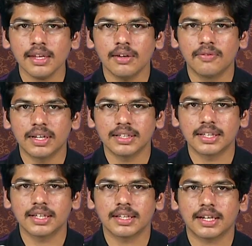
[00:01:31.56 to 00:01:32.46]
one
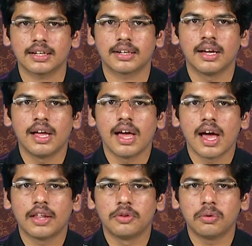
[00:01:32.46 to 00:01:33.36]
thing, that
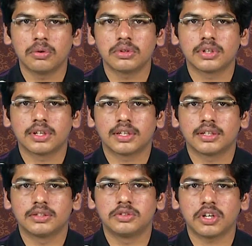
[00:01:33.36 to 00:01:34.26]
don't
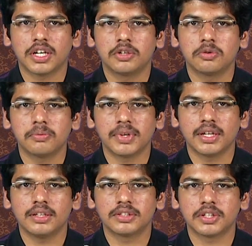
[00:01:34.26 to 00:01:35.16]
join too
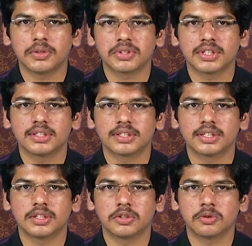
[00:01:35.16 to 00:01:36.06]
many institutions
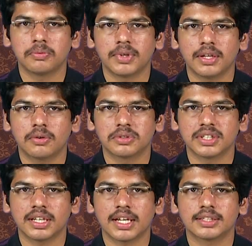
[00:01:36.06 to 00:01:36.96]
and too many
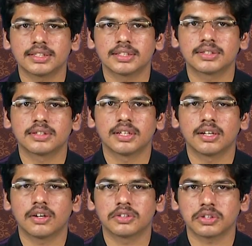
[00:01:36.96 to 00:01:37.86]
coaching classes
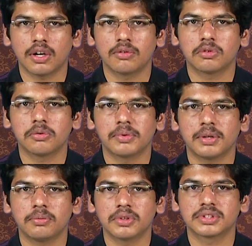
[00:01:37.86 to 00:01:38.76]
or solve too
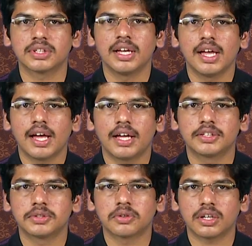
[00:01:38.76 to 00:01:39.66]
many books,
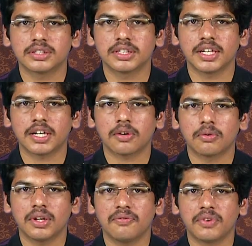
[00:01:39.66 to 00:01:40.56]
as you concentrate on
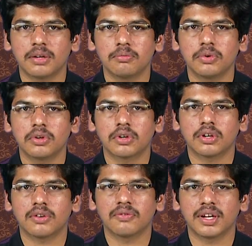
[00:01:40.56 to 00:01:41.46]
only one book
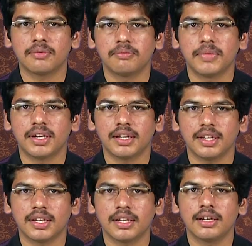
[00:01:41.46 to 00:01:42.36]
or one
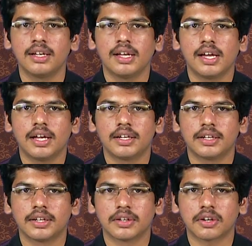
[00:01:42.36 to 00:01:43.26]
material
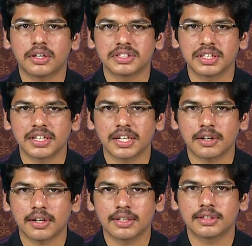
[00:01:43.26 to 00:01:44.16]
and concentrate
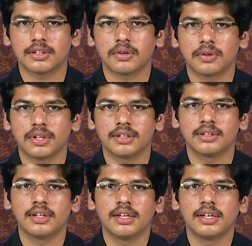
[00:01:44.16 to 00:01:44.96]
on it thoroughly,